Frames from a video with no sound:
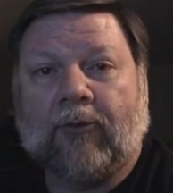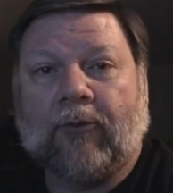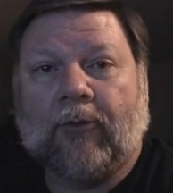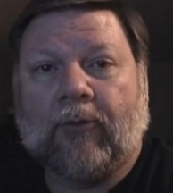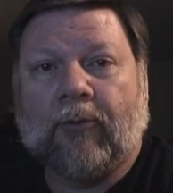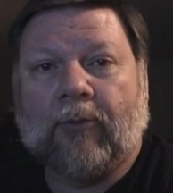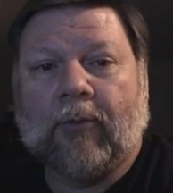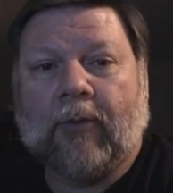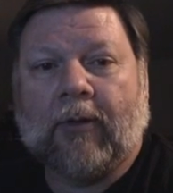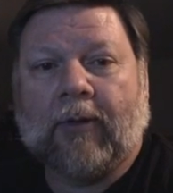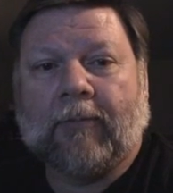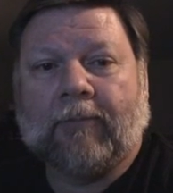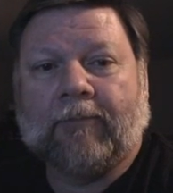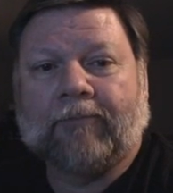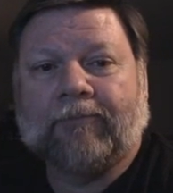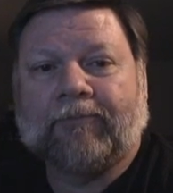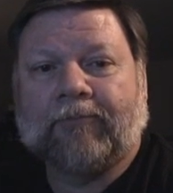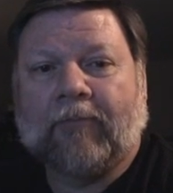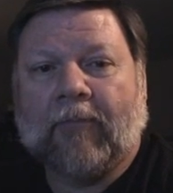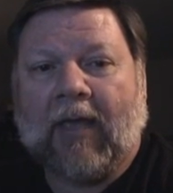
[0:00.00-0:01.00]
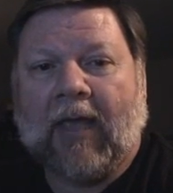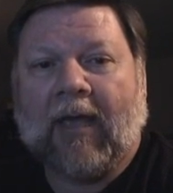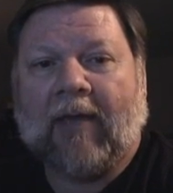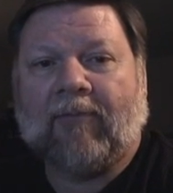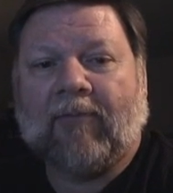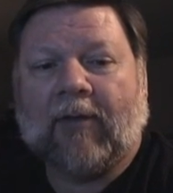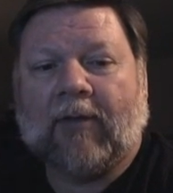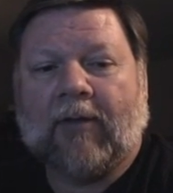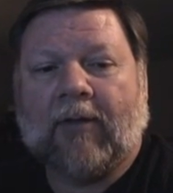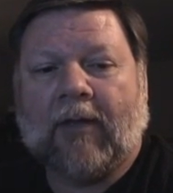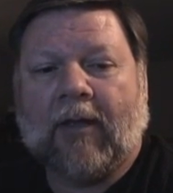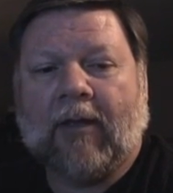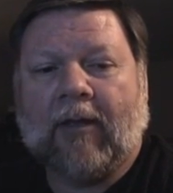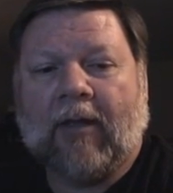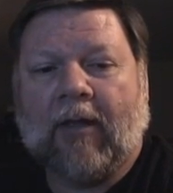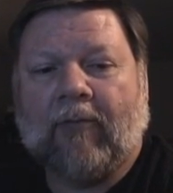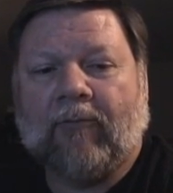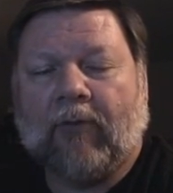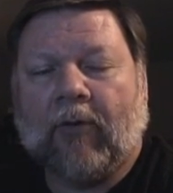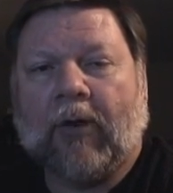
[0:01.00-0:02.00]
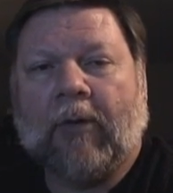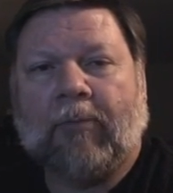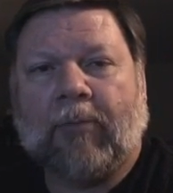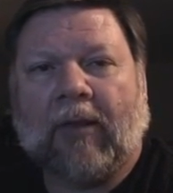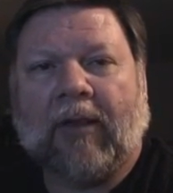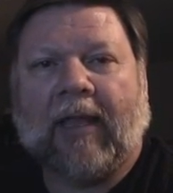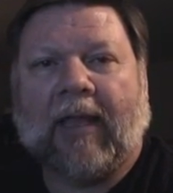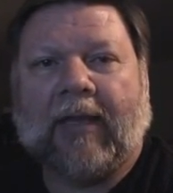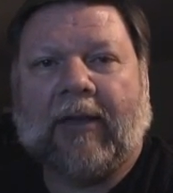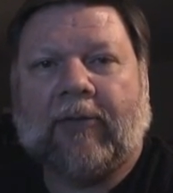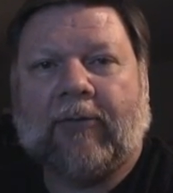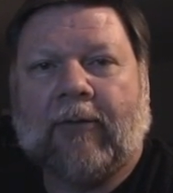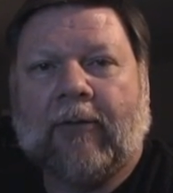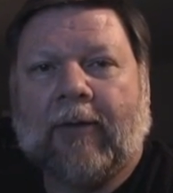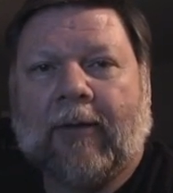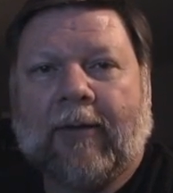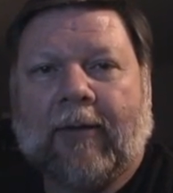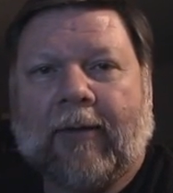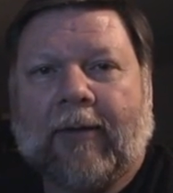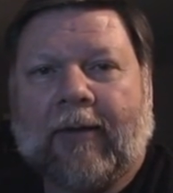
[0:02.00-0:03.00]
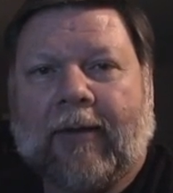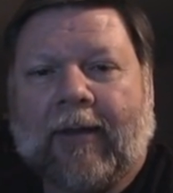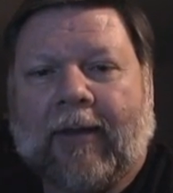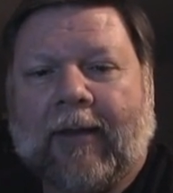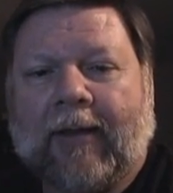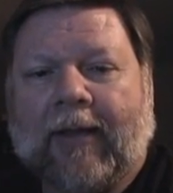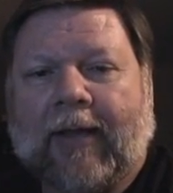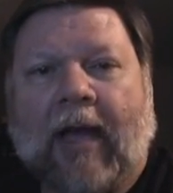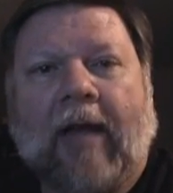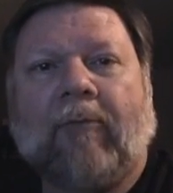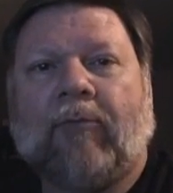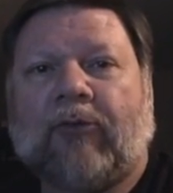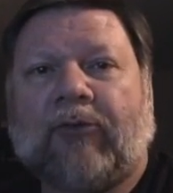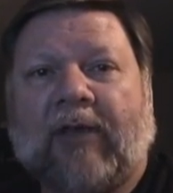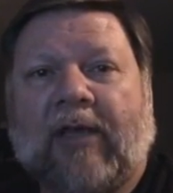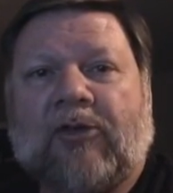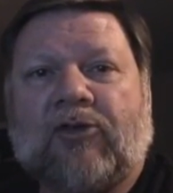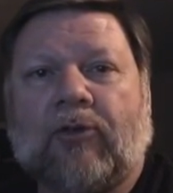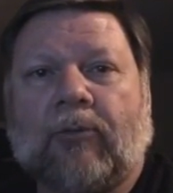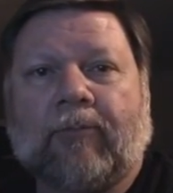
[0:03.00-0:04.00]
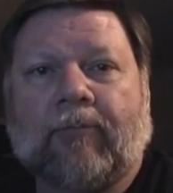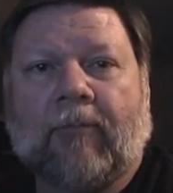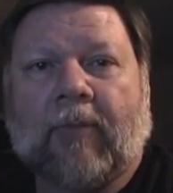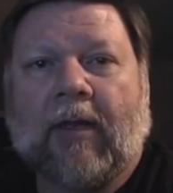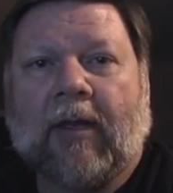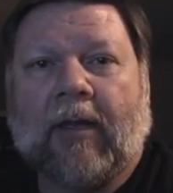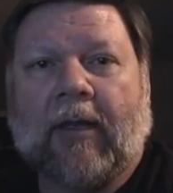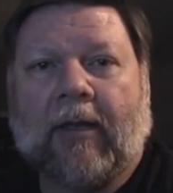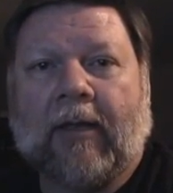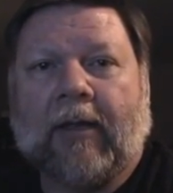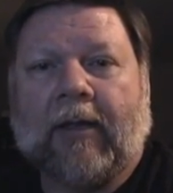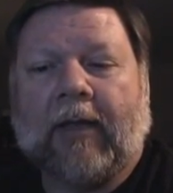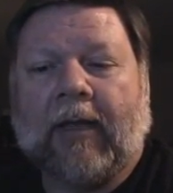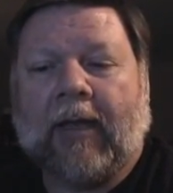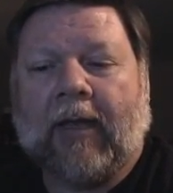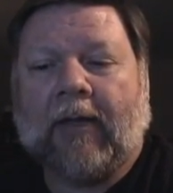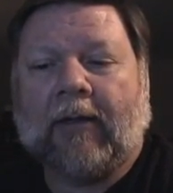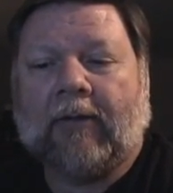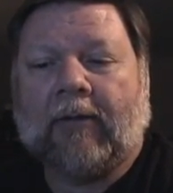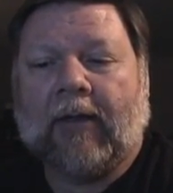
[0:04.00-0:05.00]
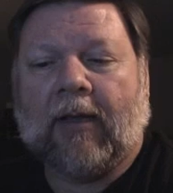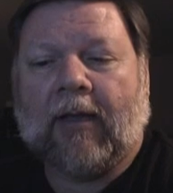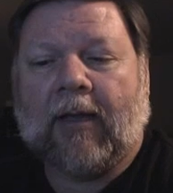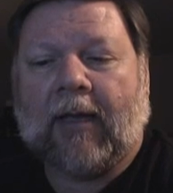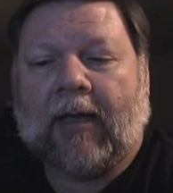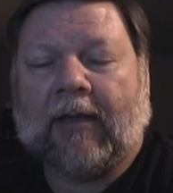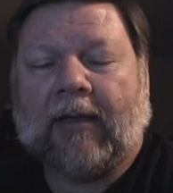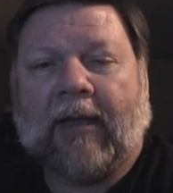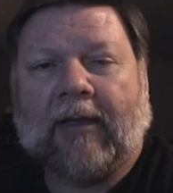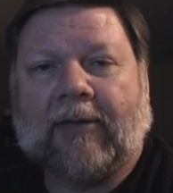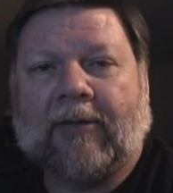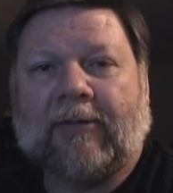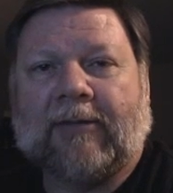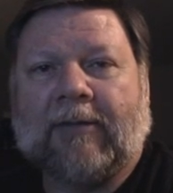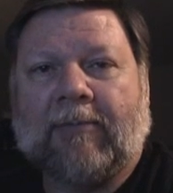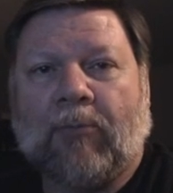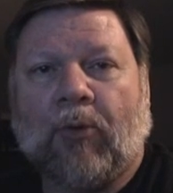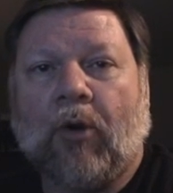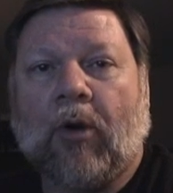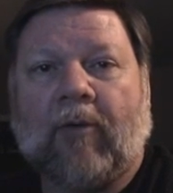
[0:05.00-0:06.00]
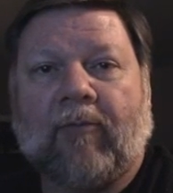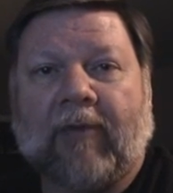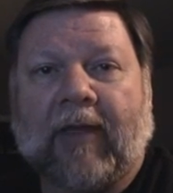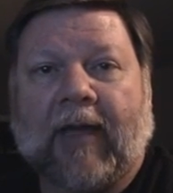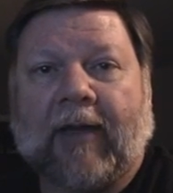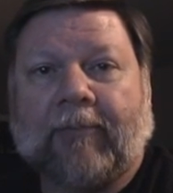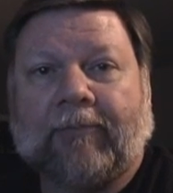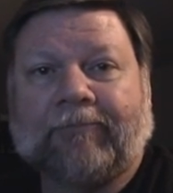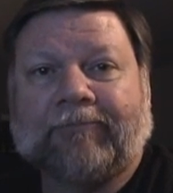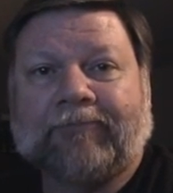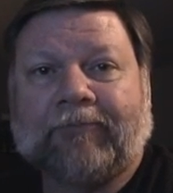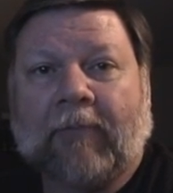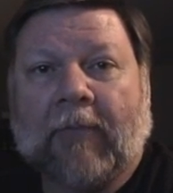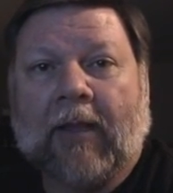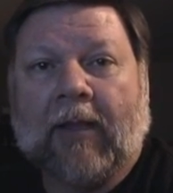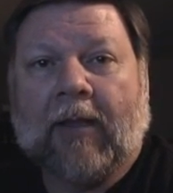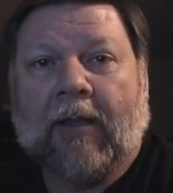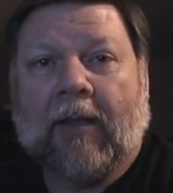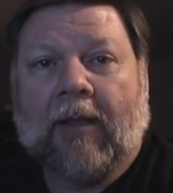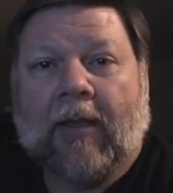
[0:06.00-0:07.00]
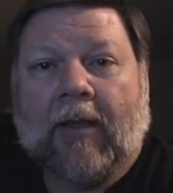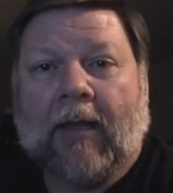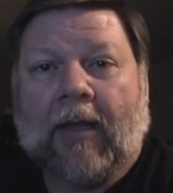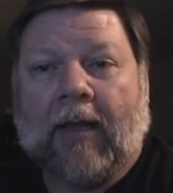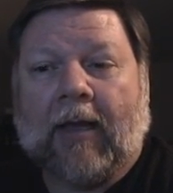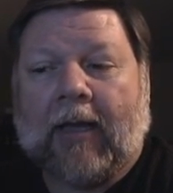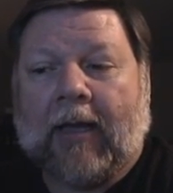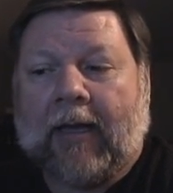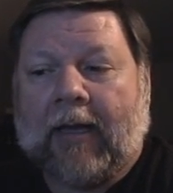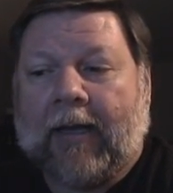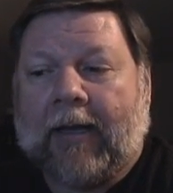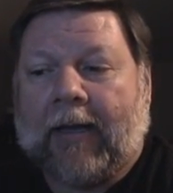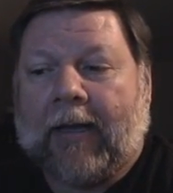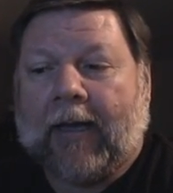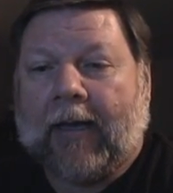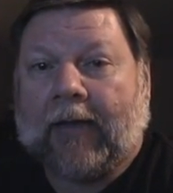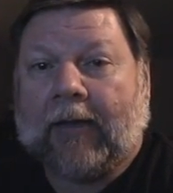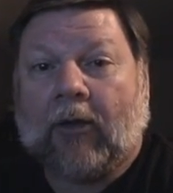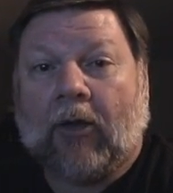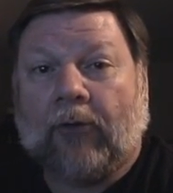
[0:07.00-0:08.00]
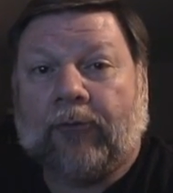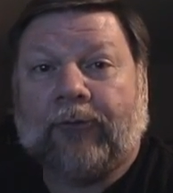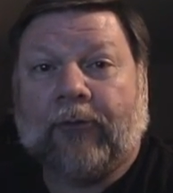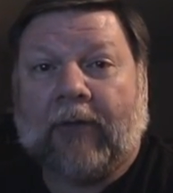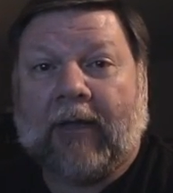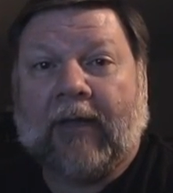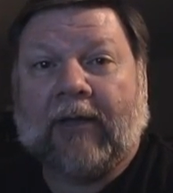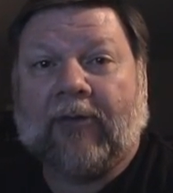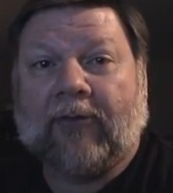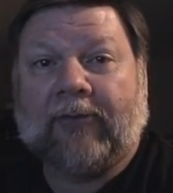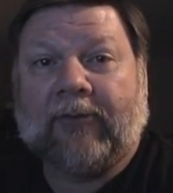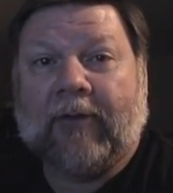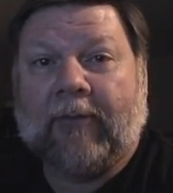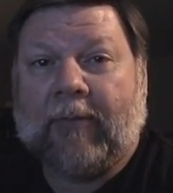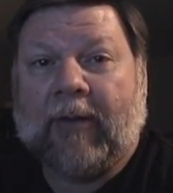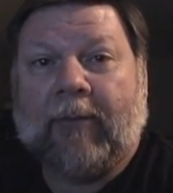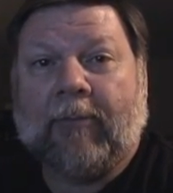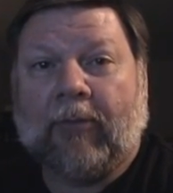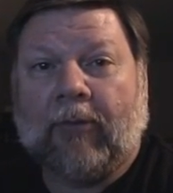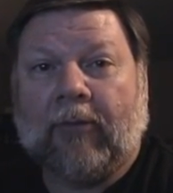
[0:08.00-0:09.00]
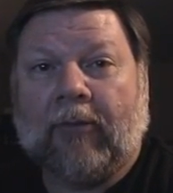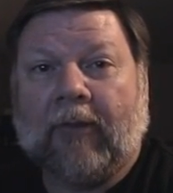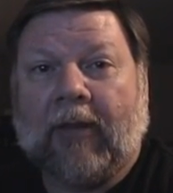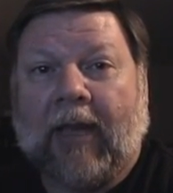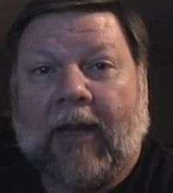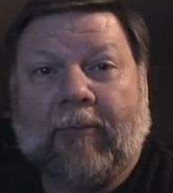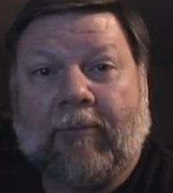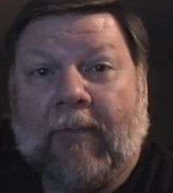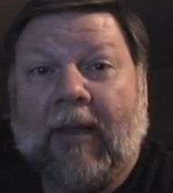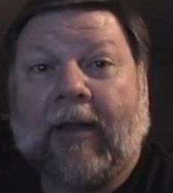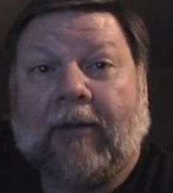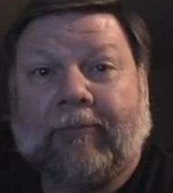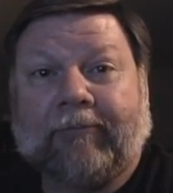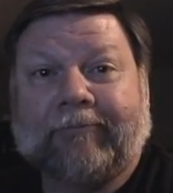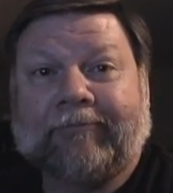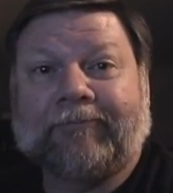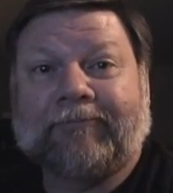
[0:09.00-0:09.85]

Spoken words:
to have a very polite conversation, and I'd like to see more of that. I'd also like to see people admit